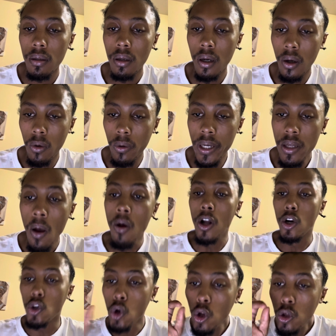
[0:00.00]
Okay,
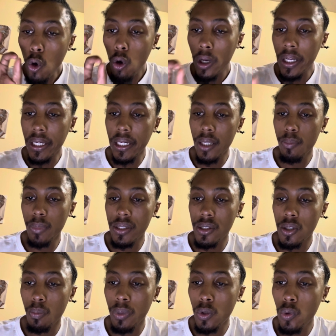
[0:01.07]
not all
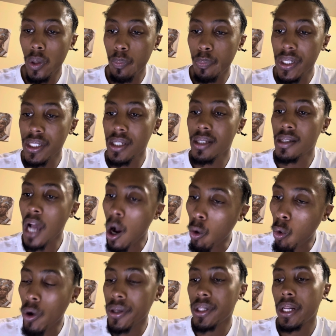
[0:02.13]
agreements between persons are
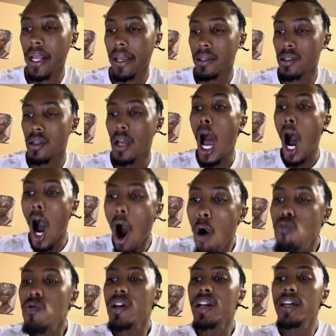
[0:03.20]
contracts.
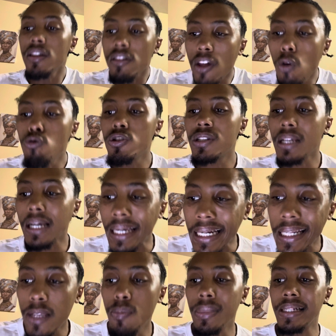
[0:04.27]
Only those
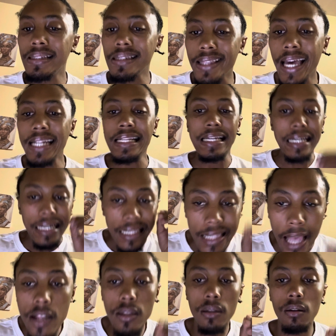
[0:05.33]
agreements that
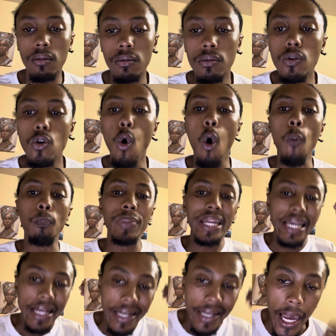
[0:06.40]
create
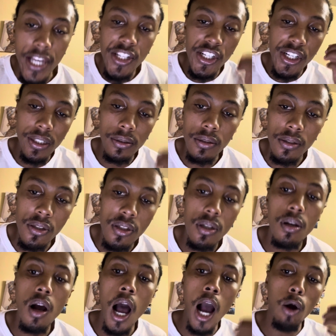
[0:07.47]
obligations
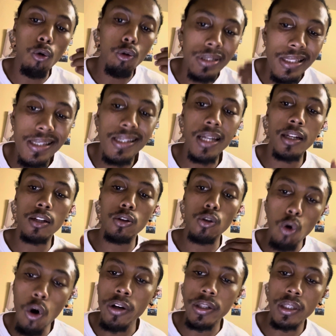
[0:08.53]
are considered
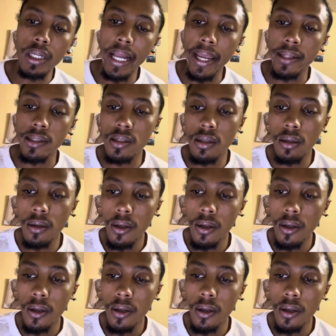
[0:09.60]
contracts.